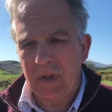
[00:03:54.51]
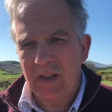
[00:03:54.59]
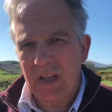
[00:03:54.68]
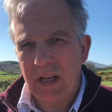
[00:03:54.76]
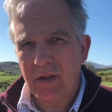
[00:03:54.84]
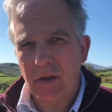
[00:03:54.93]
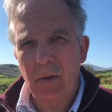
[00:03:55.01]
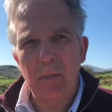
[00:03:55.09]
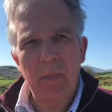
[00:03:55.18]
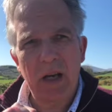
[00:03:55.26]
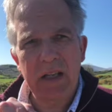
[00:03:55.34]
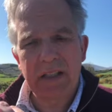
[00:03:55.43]
Centre,
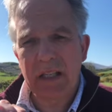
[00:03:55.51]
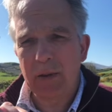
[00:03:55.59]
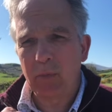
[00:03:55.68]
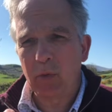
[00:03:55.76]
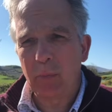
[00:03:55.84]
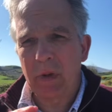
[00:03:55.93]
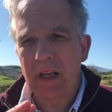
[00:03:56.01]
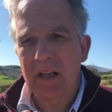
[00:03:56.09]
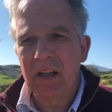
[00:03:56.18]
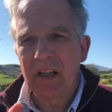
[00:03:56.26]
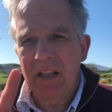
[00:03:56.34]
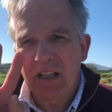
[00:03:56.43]
my tip would
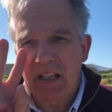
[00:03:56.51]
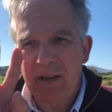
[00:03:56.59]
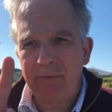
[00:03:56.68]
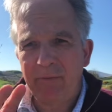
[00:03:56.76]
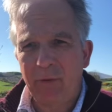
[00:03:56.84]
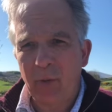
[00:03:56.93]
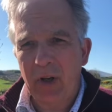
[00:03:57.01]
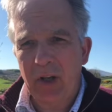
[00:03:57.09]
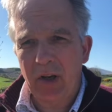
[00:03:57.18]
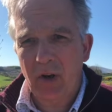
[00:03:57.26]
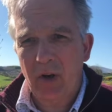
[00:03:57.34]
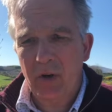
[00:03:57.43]
be give them
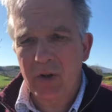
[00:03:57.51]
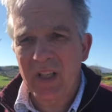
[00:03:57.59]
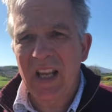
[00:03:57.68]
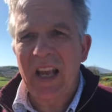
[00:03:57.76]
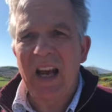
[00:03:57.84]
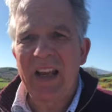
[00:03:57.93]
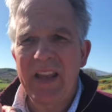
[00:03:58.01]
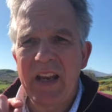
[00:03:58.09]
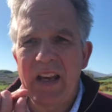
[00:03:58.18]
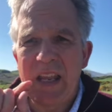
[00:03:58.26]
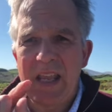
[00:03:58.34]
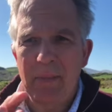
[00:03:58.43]
48 hours and
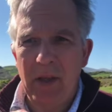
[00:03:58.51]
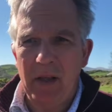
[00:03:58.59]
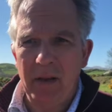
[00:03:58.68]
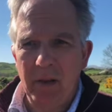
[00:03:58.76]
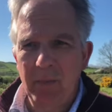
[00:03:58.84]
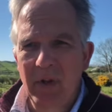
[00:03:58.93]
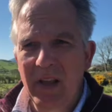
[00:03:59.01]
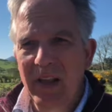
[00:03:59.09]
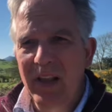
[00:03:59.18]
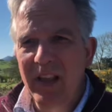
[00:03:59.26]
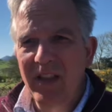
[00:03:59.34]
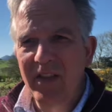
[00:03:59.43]
then email them
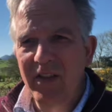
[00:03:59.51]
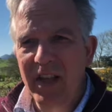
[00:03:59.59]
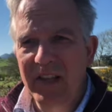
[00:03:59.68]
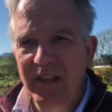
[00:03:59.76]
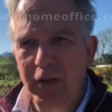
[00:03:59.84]
this